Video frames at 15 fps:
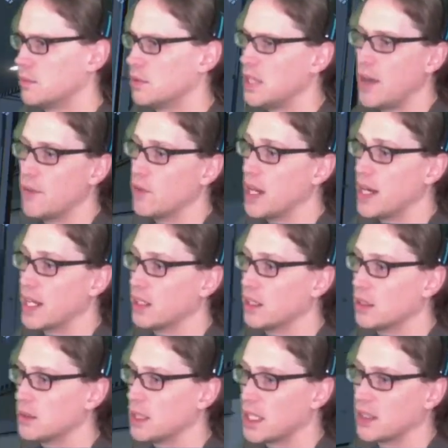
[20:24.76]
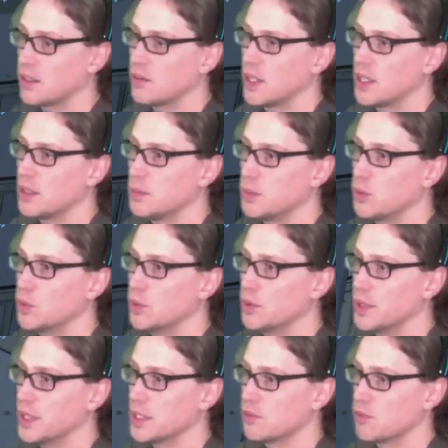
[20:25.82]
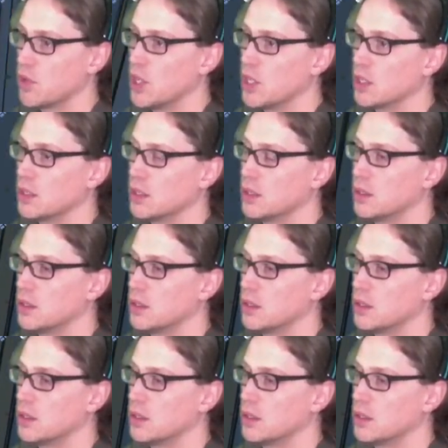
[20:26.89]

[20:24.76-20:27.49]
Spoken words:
Not running. Not going to run in the pool. That's wrong.